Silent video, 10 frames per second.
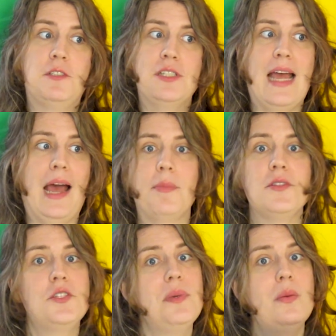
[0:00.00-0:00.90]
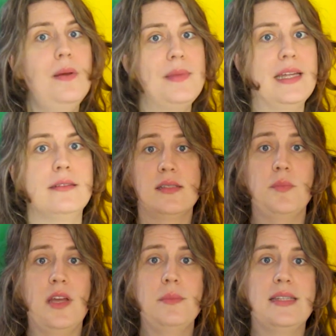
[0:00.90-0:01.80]
just happen to be women.
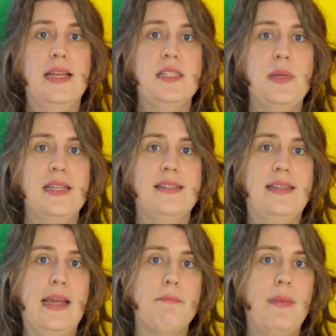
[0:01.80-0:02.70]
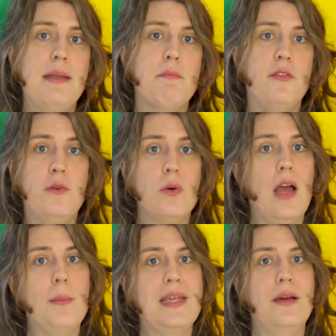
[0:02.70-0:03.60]
Sometimes lesbians date men before
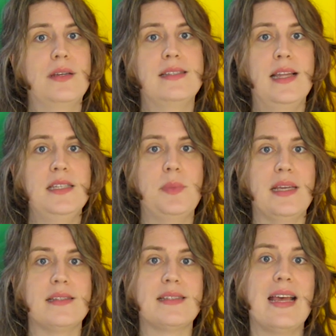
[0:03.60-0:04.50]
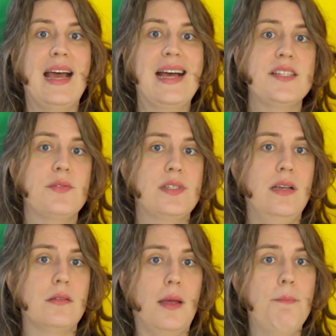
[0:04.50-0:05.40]
coming out as lesbians. As a
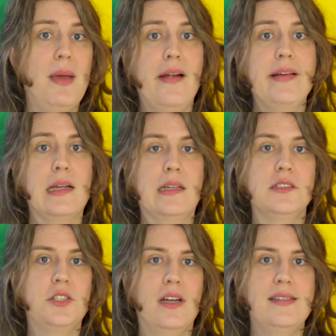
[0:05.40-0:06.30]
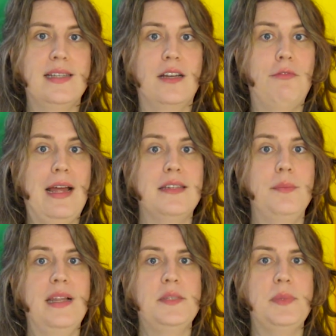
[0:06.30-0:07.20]
result, comparing and contrasting a
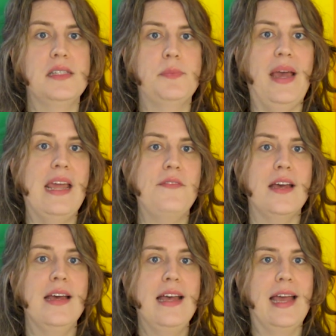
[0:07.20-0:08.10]
random lesbian's behavior